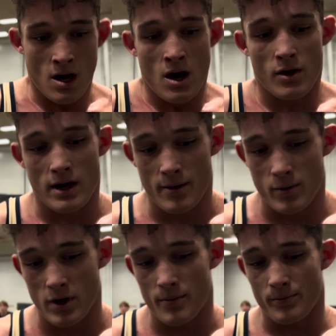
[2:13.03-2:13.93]

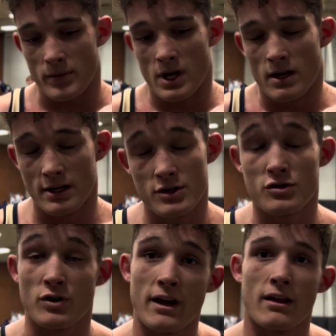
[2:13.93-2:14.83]
Well, he's used to
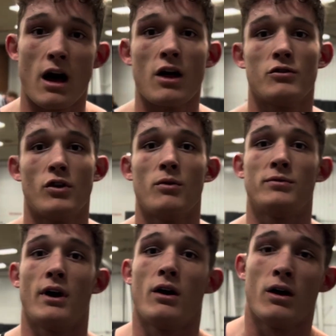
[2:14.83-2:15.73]
training in the college room,
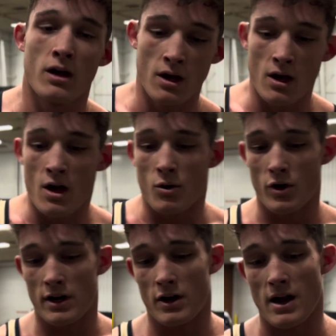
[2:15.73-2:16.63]
so we're
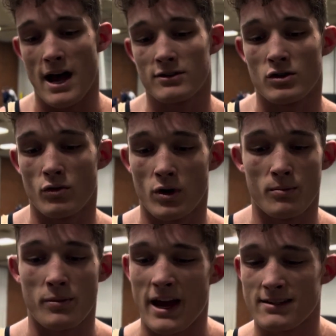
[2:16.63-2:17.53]
in here in a high school room,
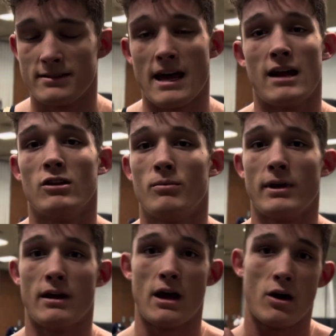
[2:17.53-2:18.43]
paces down a little bit,
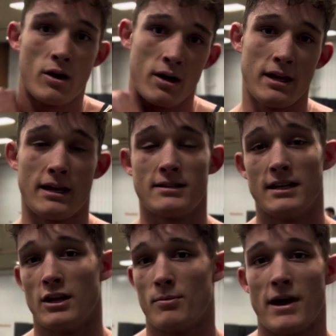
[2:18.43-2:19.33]
you know. He gets in
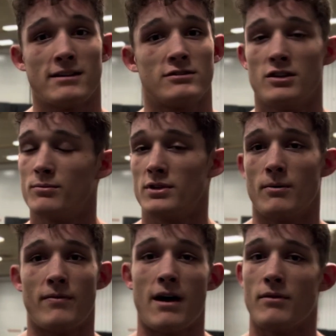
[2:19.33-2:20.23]
there, paces, jumps up
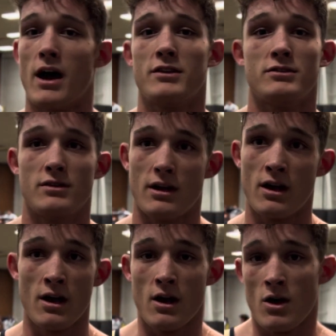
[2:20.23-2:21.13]
five notches, you know.
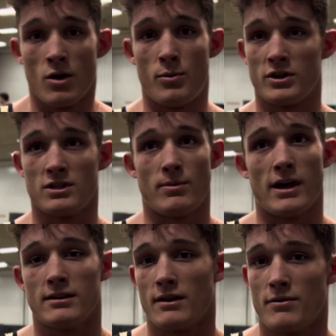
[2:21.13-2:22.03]
We're pushing the
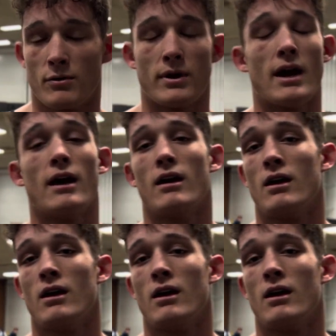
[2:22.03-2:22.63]
pace, everything we got.